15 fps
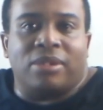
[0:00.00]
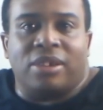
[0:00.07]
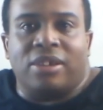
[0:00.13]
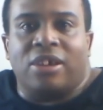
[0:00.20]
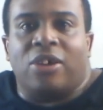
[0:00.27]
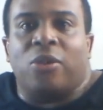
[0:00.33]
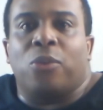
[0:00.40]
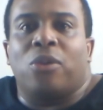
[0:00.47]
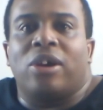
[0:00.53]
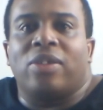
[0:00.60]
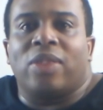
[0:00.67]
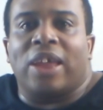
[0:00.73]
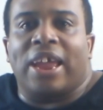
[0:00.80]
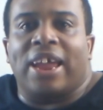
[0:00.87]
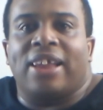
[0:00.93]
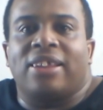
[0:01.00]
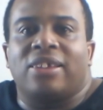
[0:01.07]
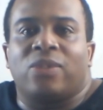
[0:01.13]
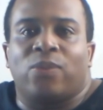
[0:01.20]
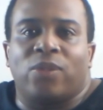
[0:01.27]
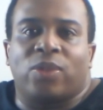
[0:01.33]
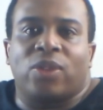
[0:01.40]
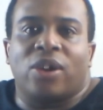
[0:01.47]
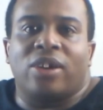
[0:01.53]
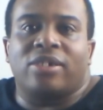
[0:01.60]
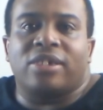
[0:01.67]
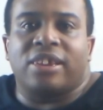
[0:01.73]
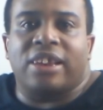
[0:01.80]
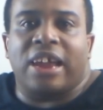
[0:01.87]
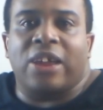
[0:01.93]
you know, one of the analysts for
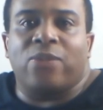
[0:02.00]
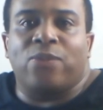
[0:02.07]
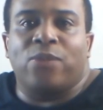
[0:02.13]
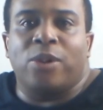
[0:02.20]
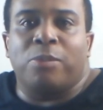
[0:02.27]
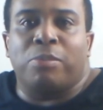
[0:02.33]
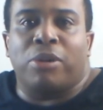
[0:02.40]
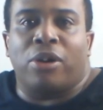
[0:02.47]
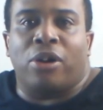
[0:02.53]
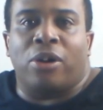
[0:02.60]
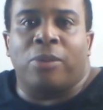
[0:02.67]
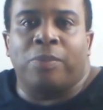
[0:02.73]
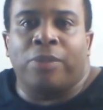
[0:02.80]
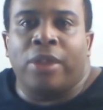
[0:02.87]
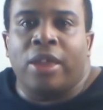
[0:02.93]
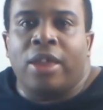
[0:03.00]
Thursday Night Football.